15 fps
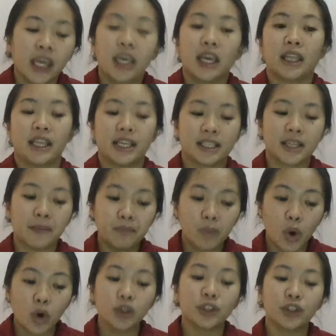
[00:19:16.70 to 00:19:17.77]
It is the
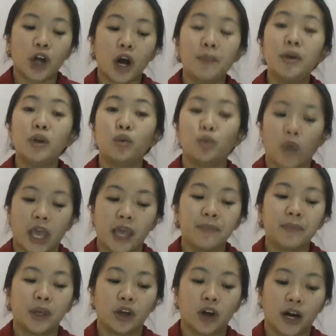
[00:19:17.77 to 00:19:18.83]
most common way
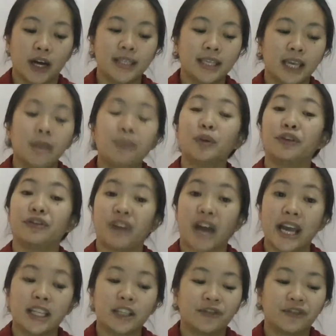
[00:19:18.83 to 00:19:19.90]
because it
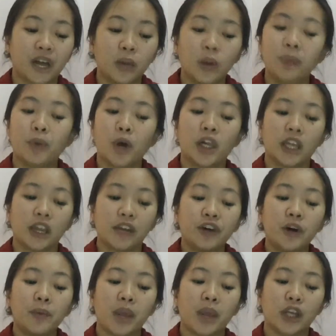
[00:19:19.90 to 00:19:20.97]
provides valuable
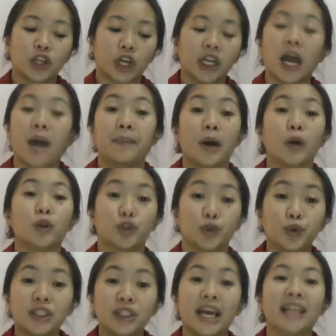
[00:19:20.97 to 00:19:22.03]
information about
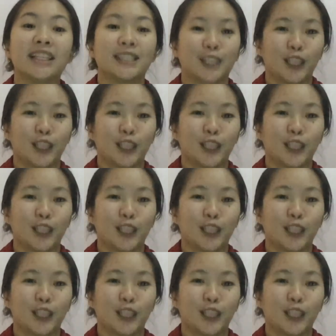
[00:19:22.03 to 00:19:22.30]
students'